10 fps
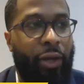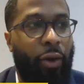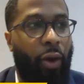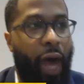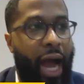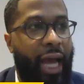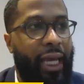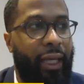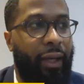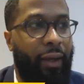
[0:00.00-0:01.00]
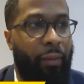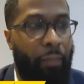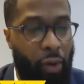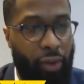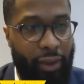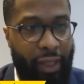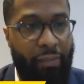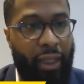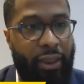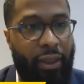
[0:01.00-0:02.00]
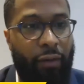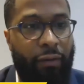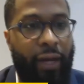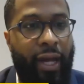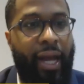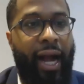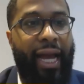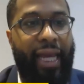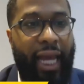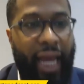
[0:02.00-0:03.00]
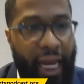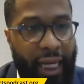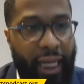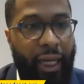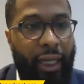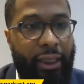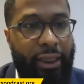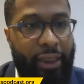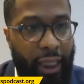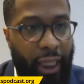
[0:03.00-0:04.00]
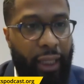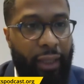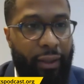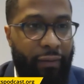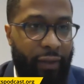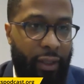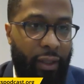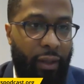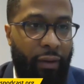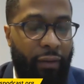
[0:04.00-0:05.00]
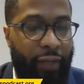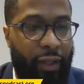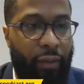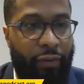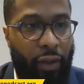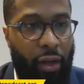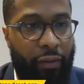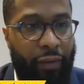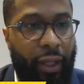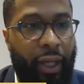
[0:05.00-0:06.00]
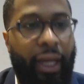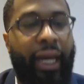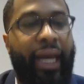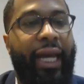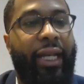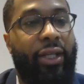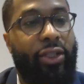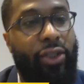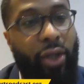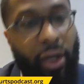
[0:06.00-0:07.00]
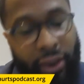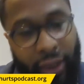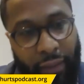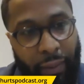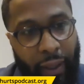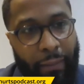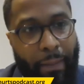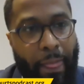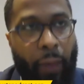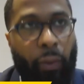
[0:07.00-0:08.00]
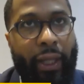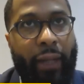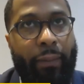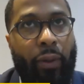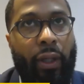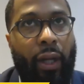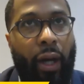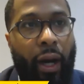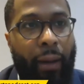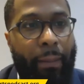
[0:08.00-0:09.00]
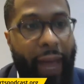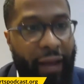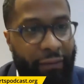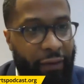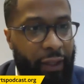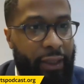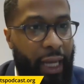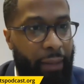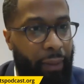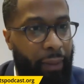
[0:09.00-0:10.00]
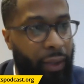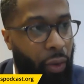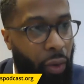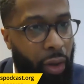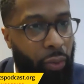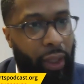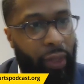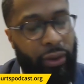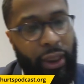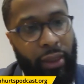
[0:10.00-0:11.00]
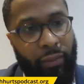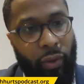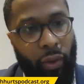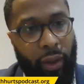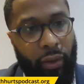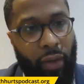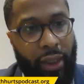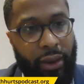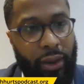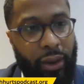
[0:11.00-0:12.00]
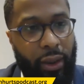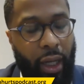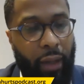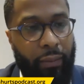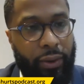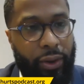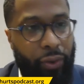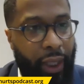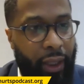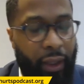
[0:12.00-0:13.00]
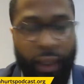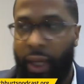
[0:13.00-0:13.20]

I personally myself, I hated seeing the victim photography. It disgusted me when they put pamphlets at my door, when I'd see them going across the street.